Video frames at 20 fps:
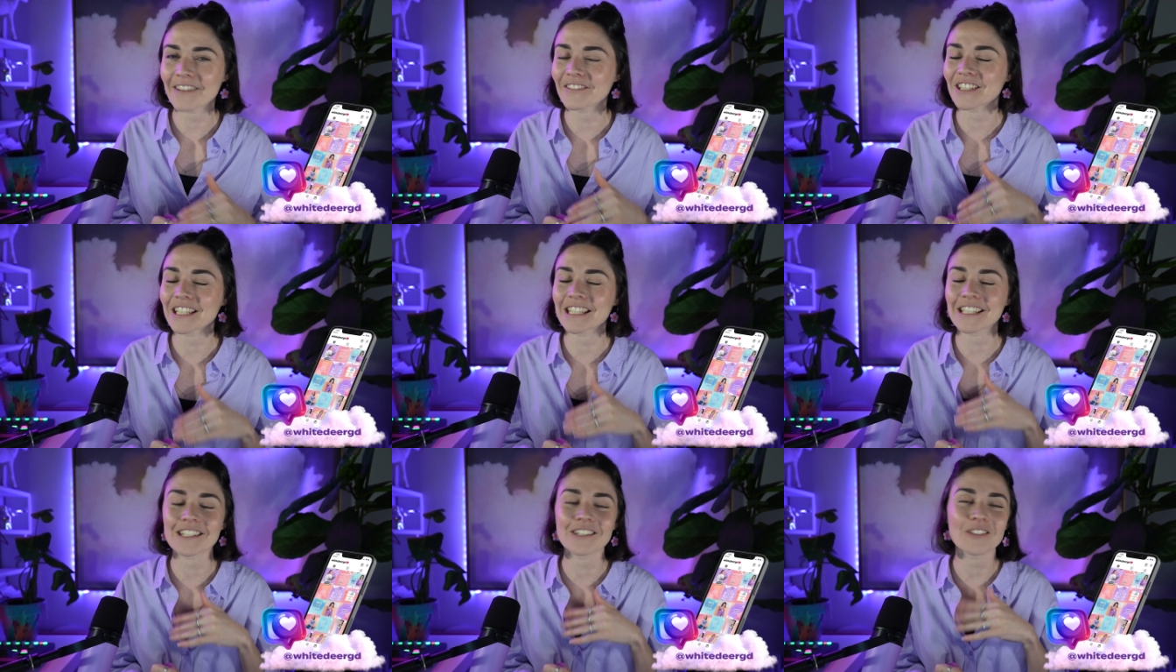I've
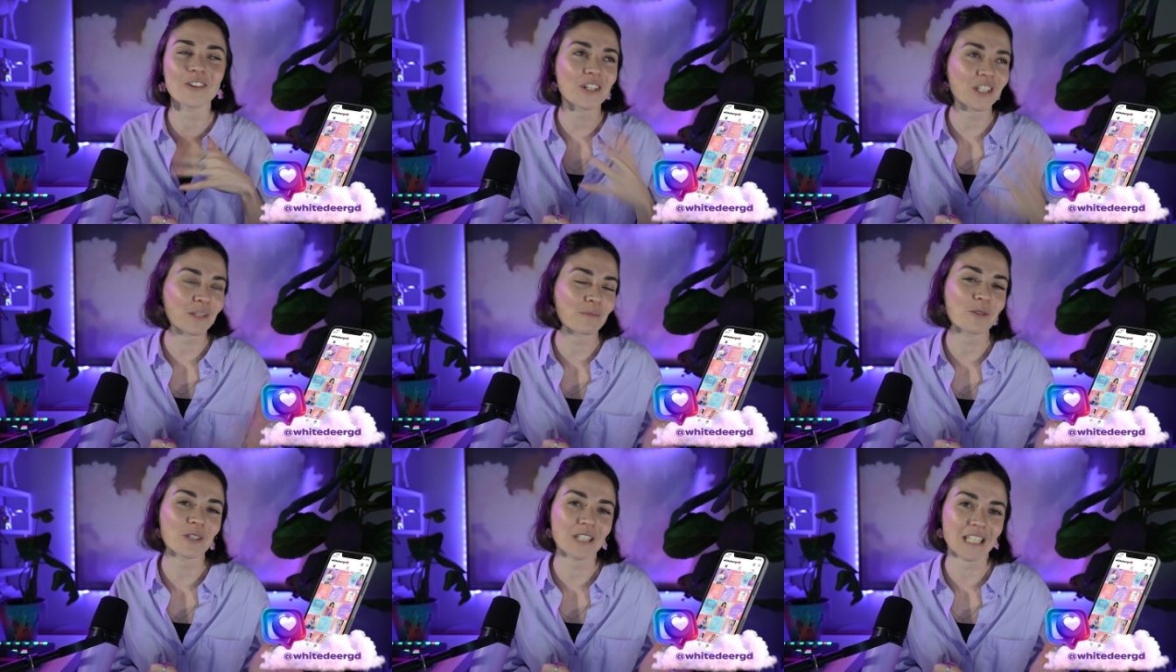teached
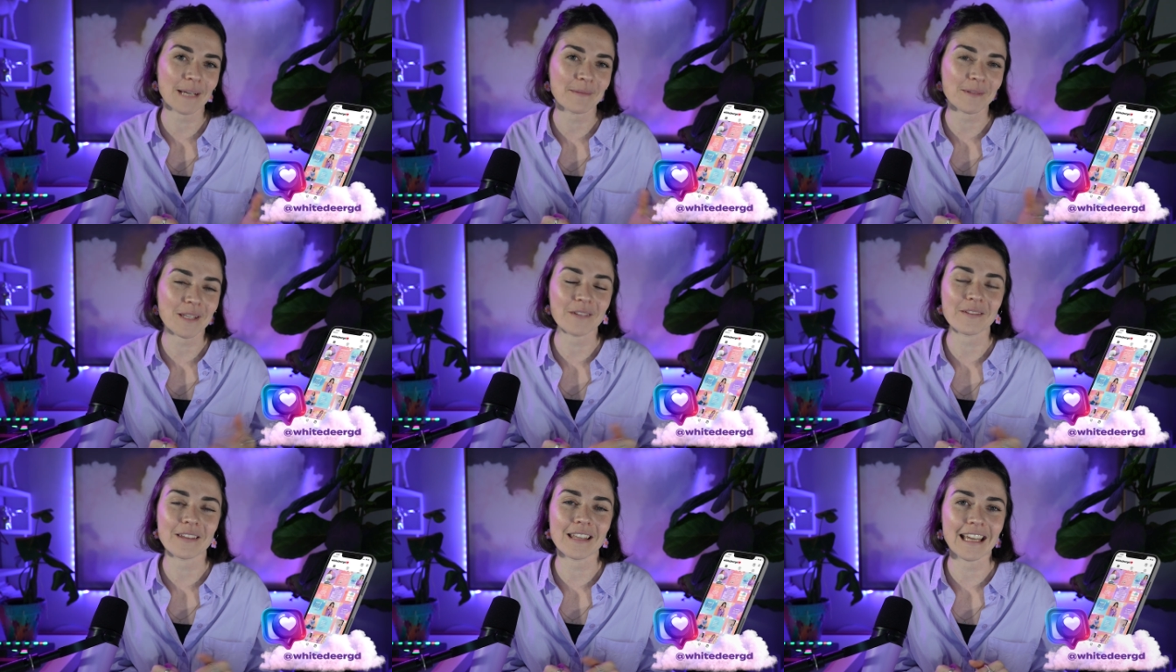lots more
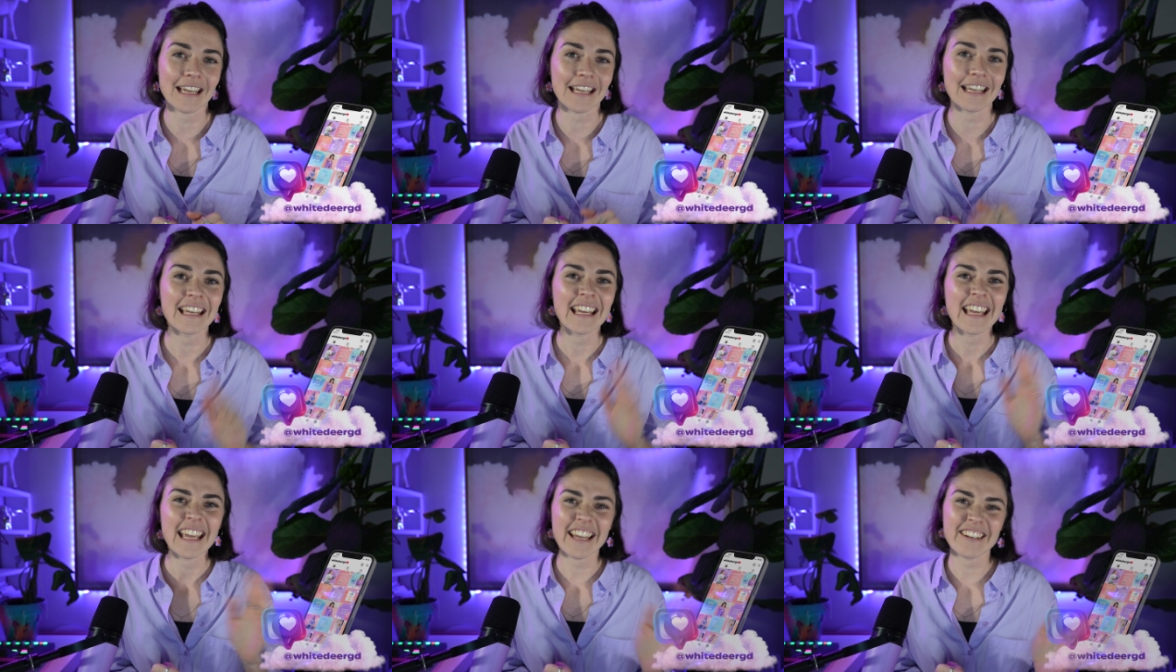tips over there
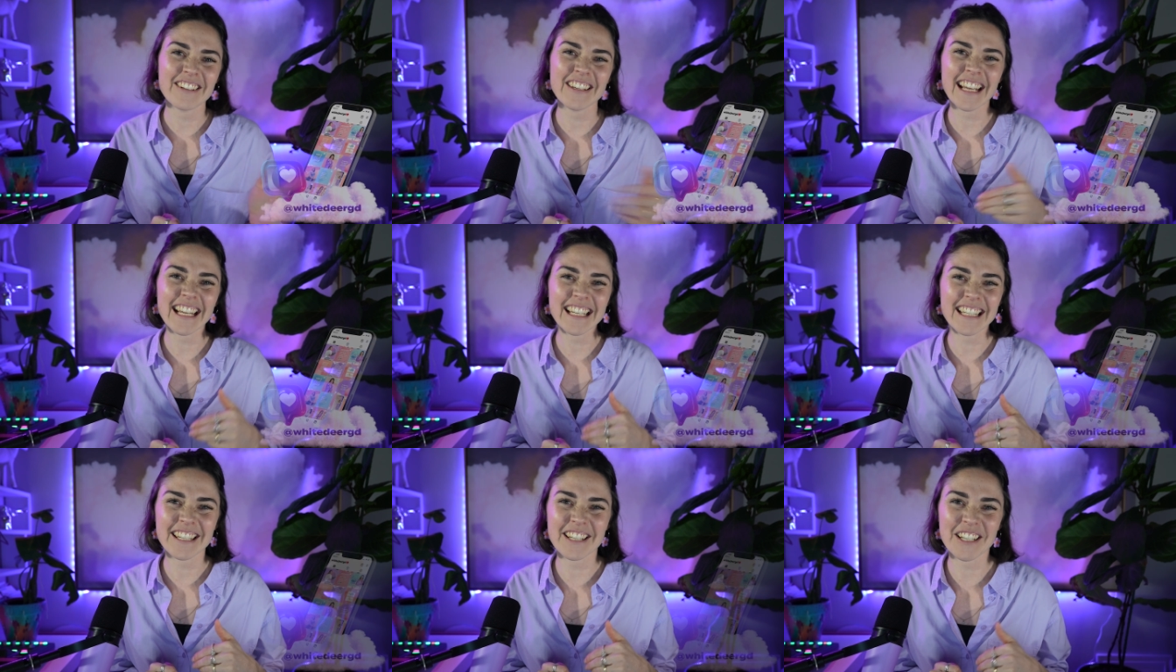and
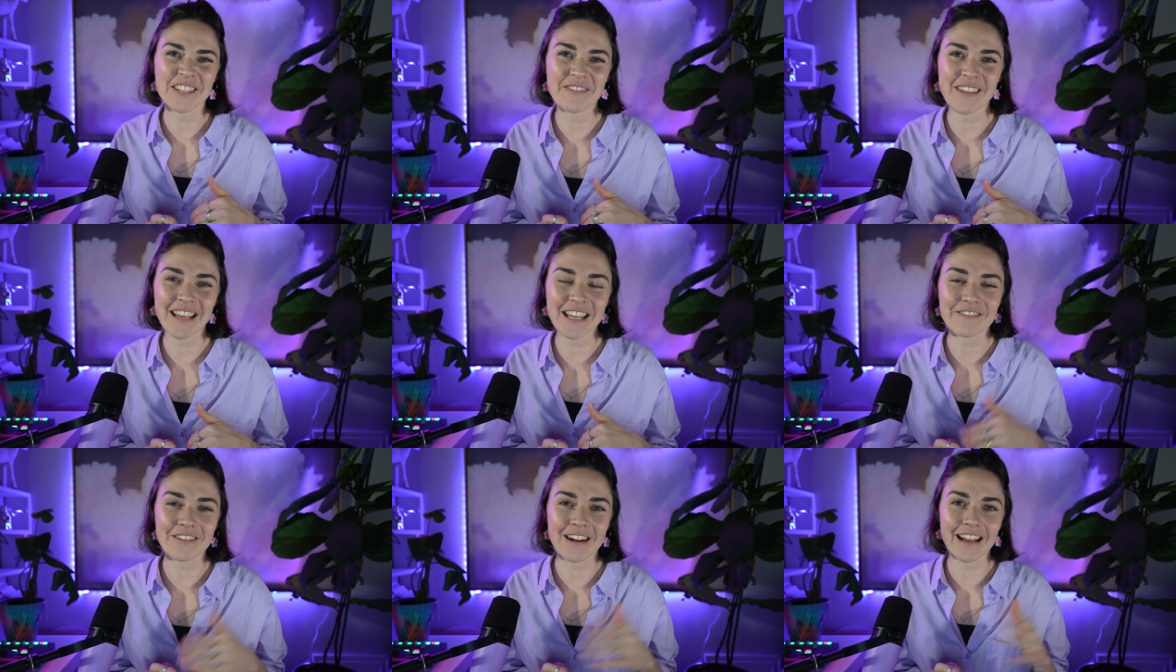you get to know
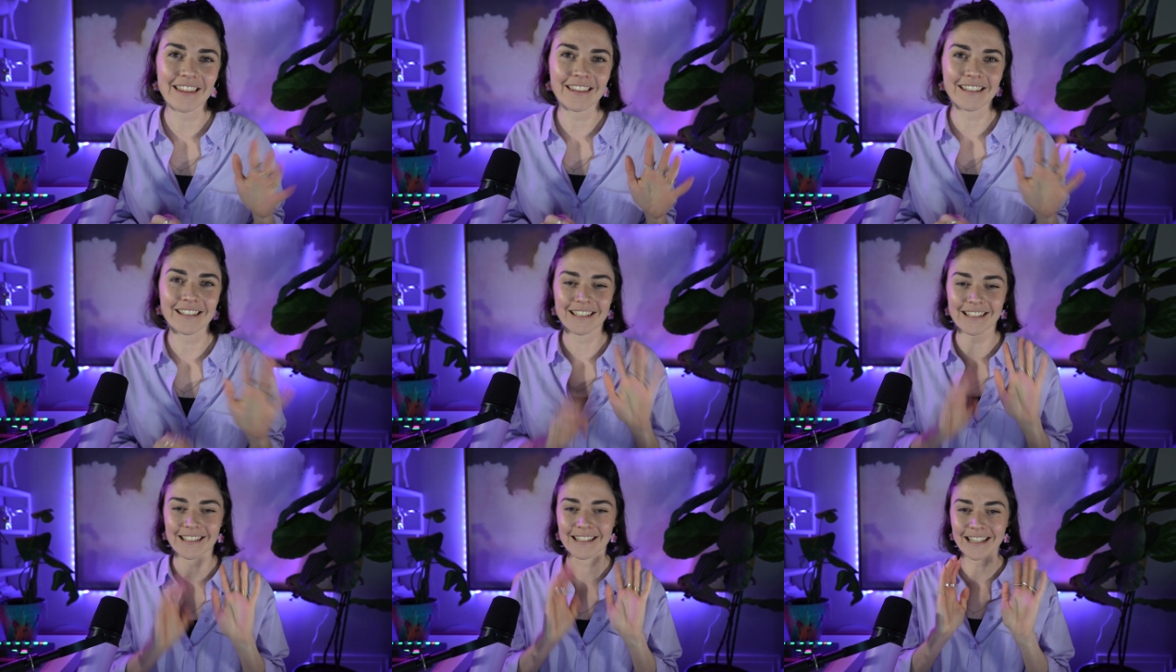me rather
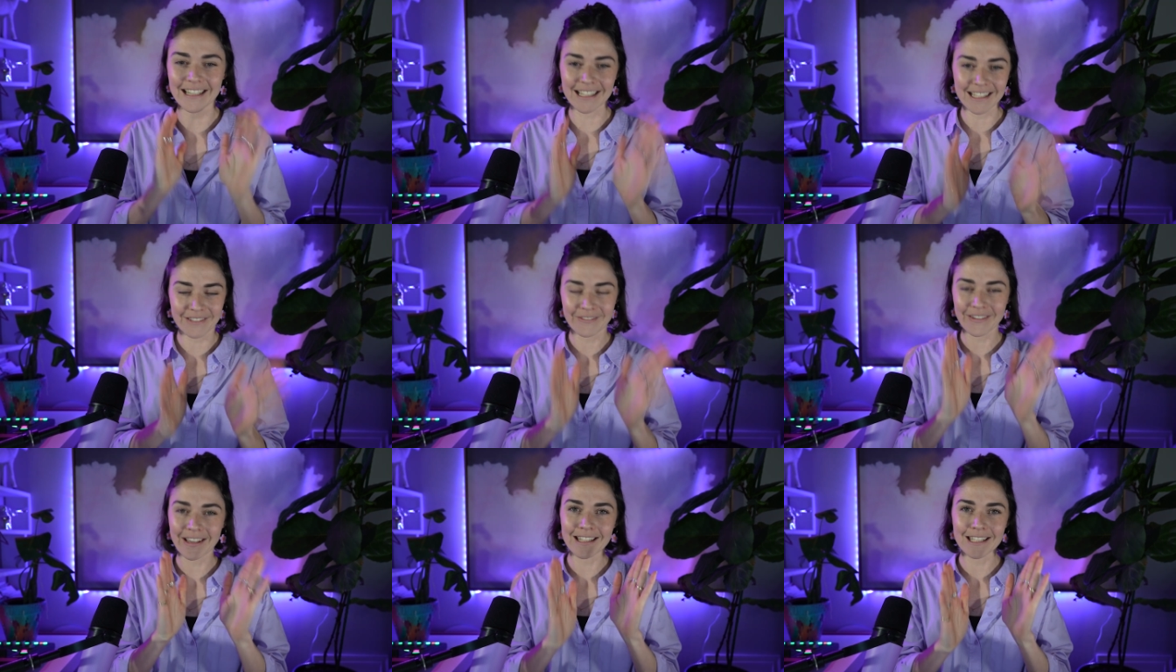than just
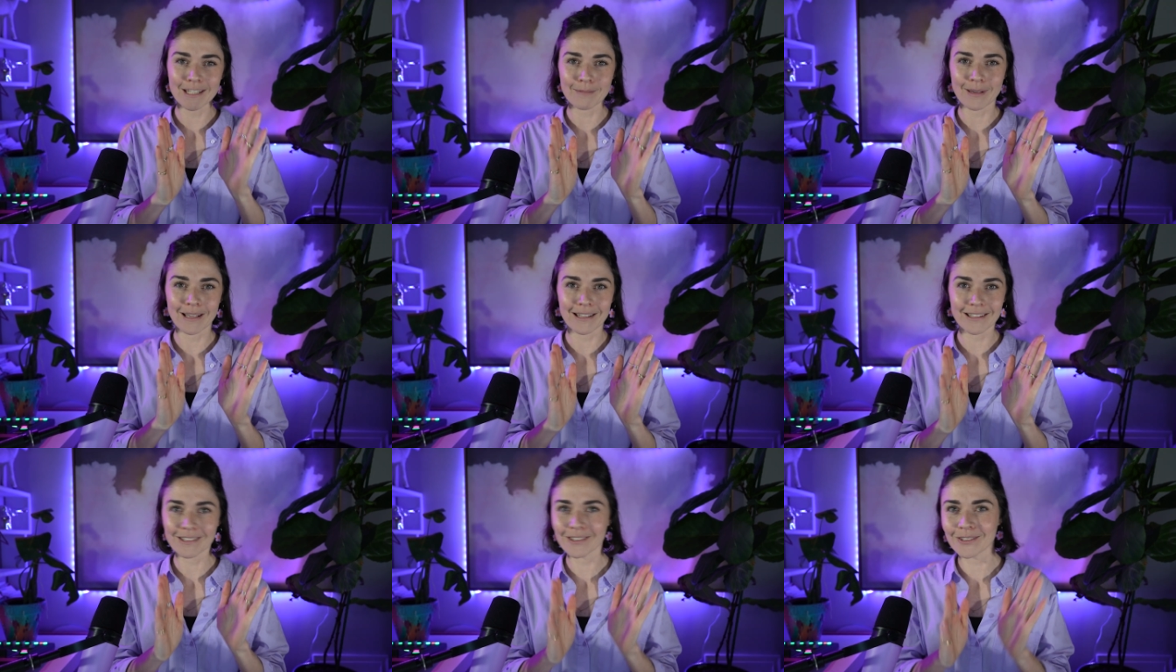these fancy
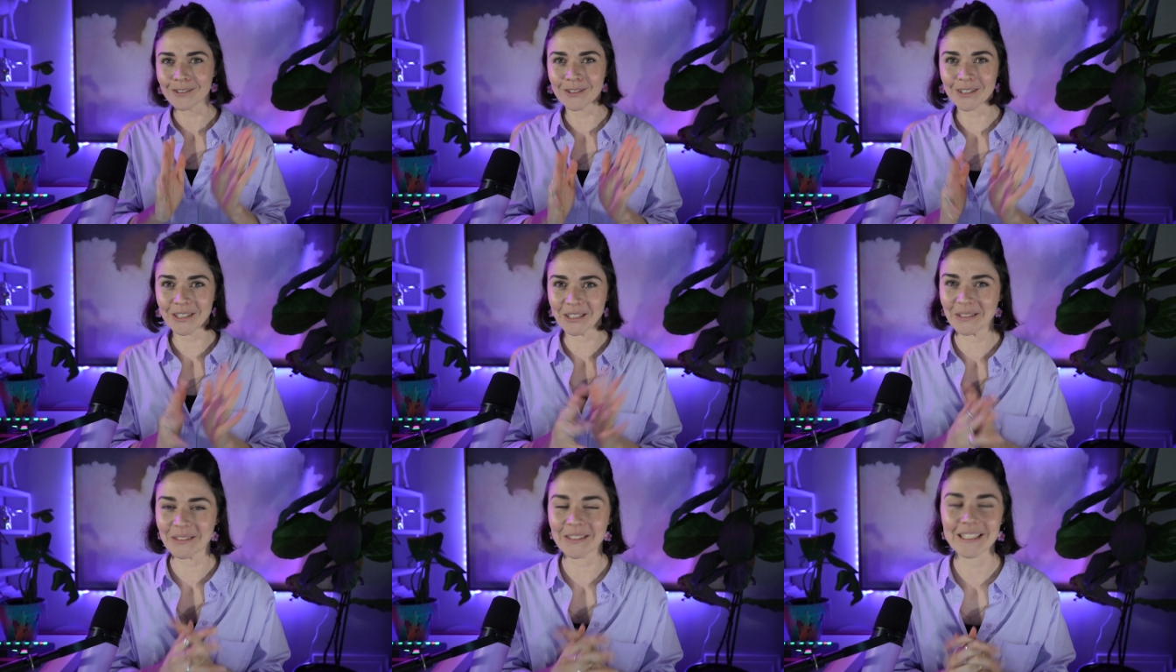pants
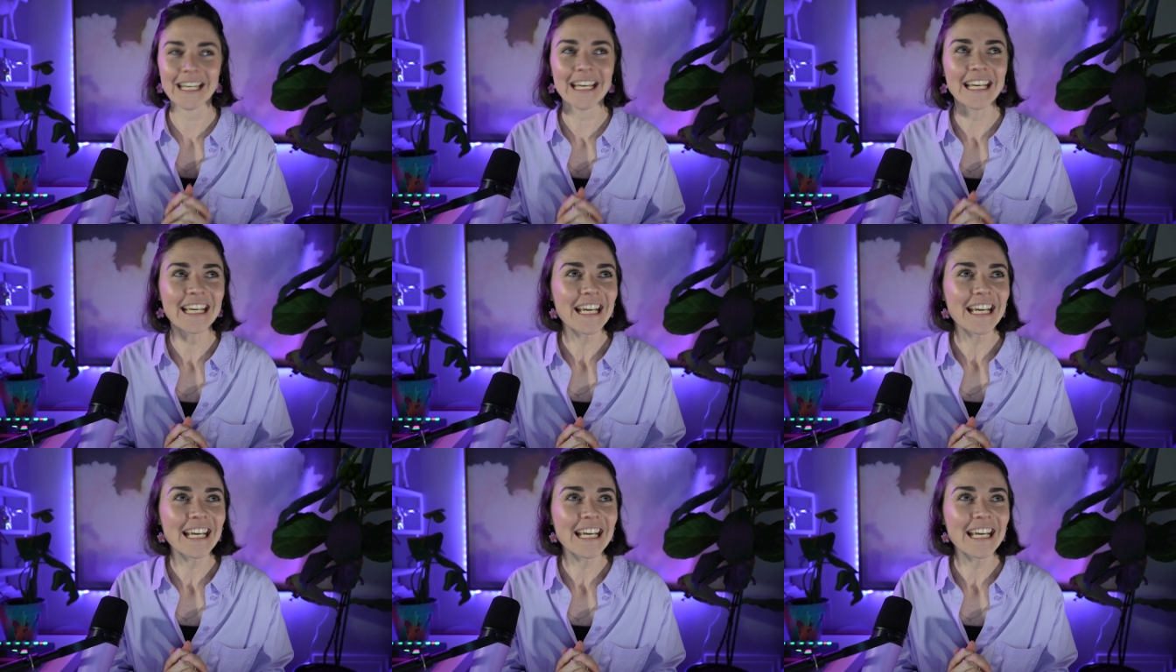tutorials.